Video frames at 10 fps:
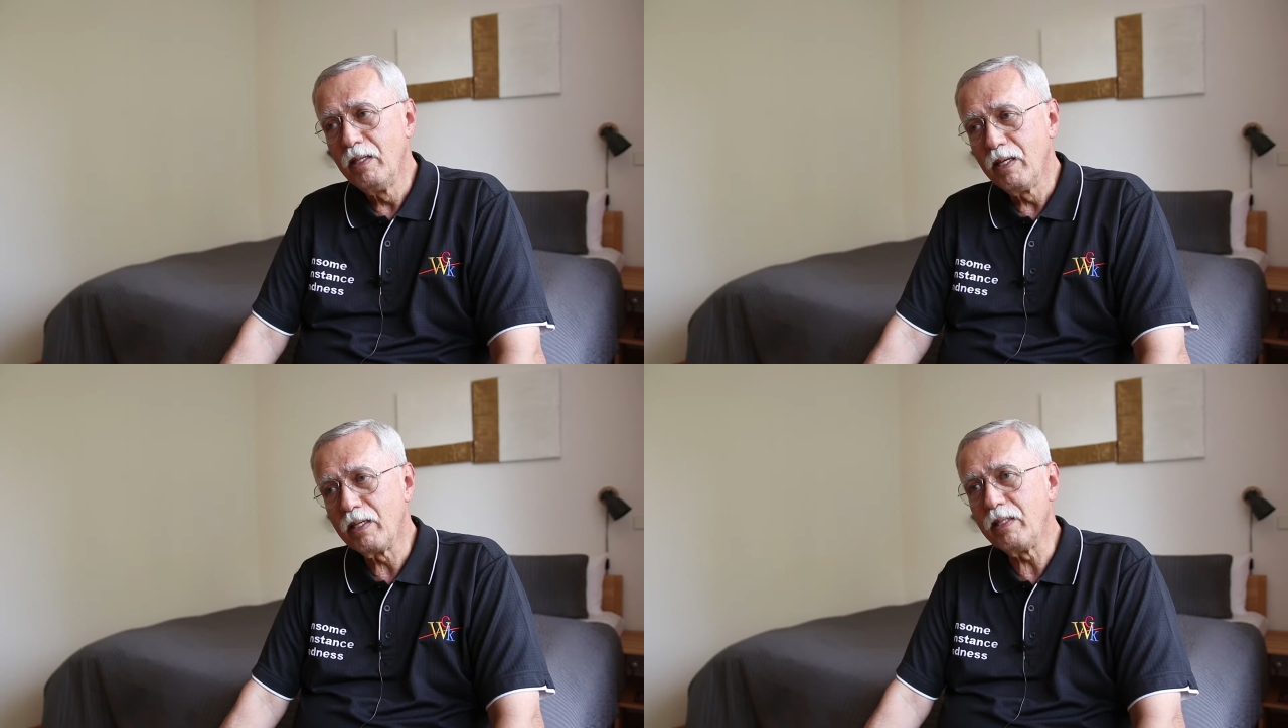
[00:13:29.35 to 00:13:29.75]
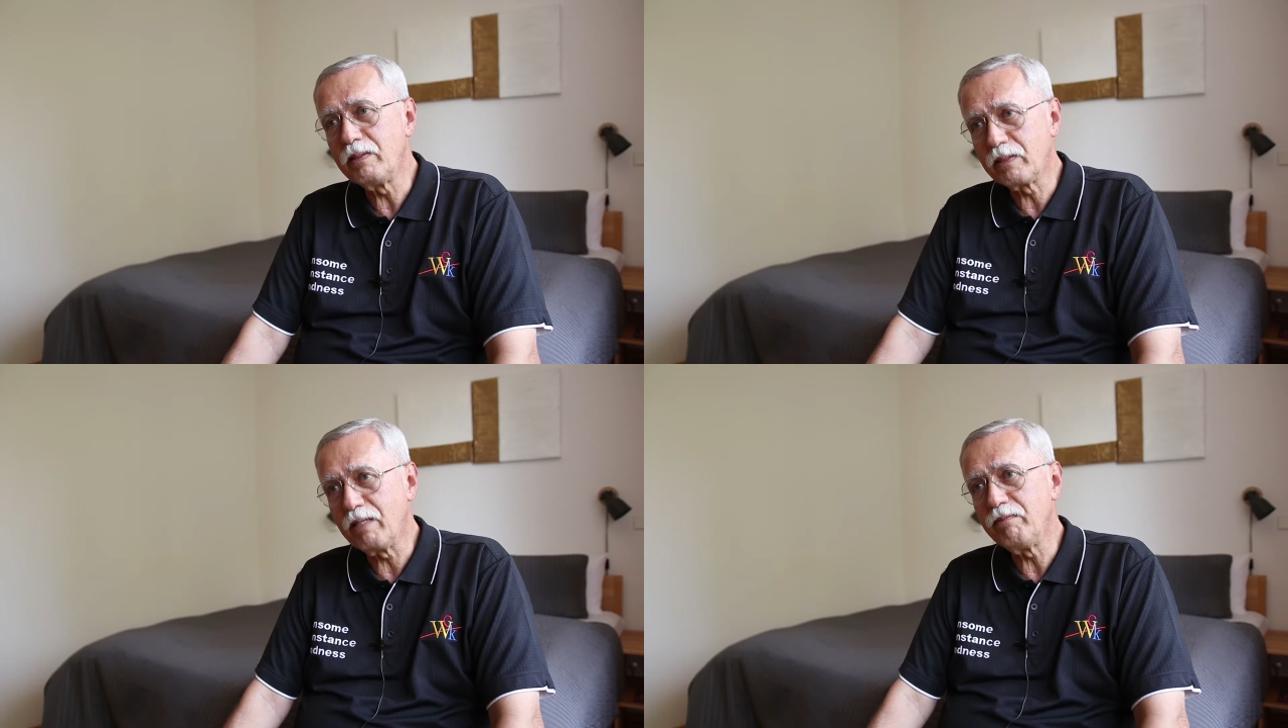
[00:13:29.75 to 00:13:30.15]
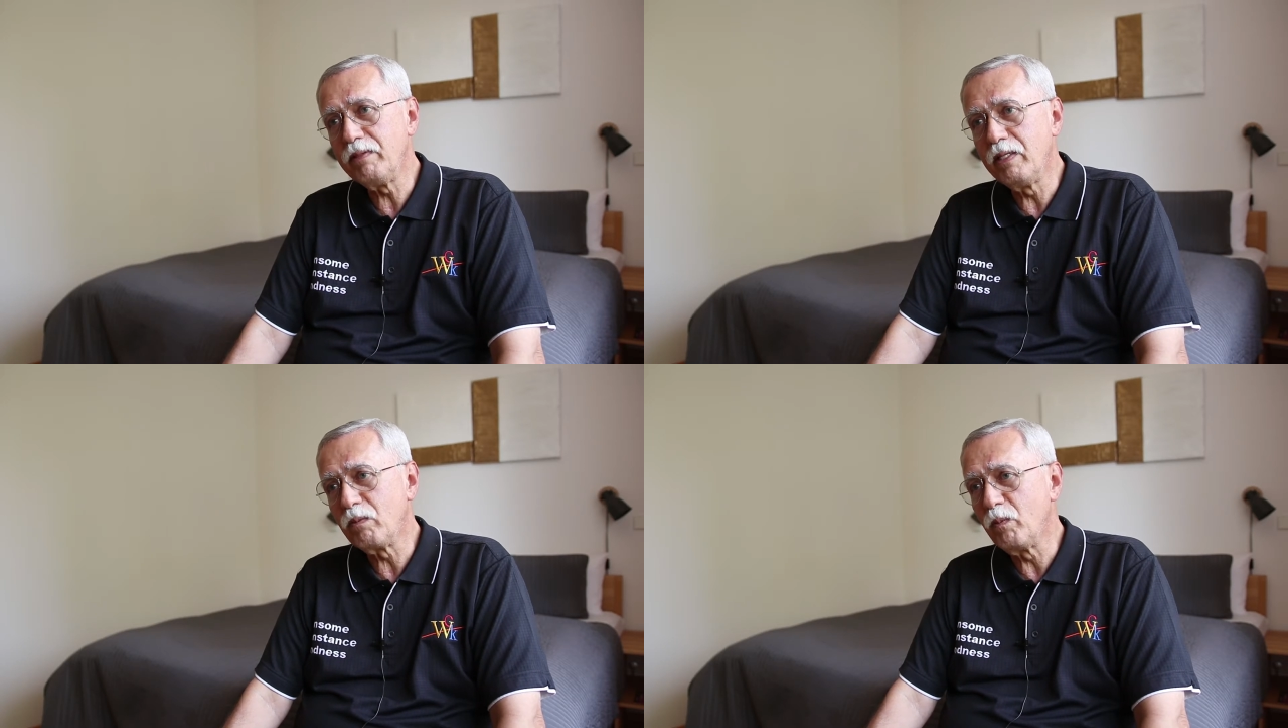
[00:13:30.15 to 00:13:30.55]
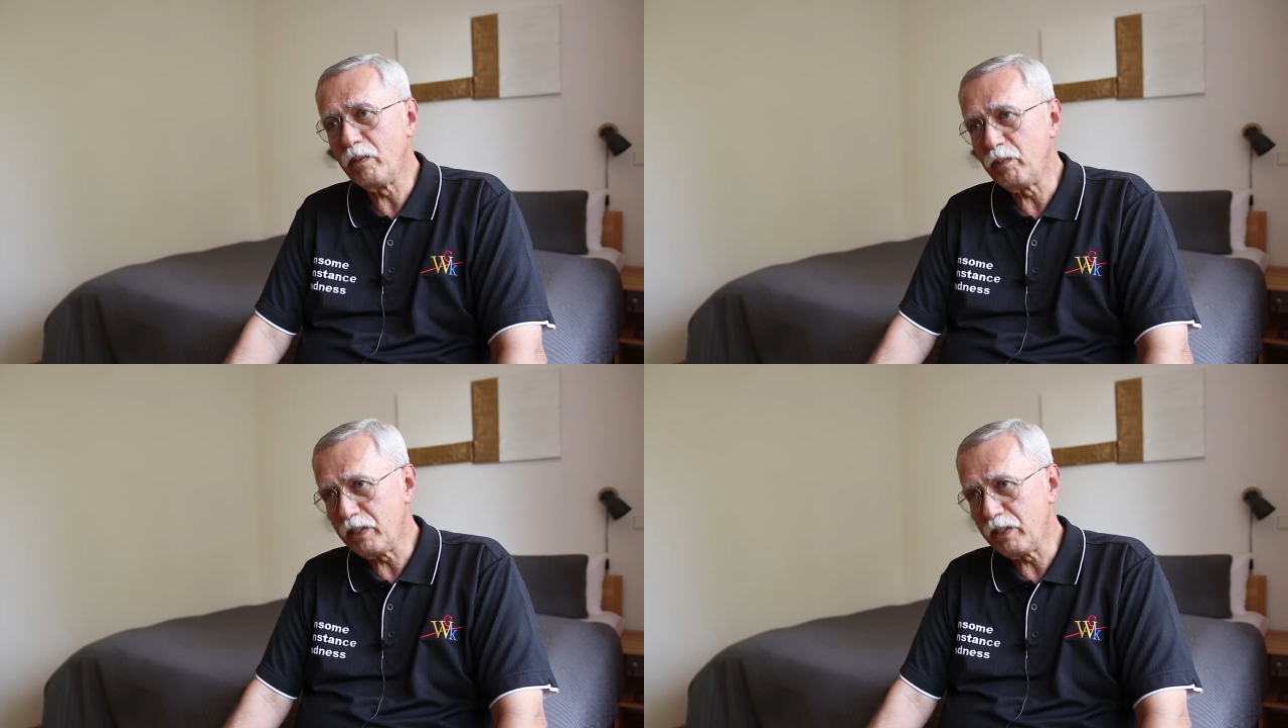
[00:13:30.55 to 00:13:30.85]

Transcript: And I discovered that when we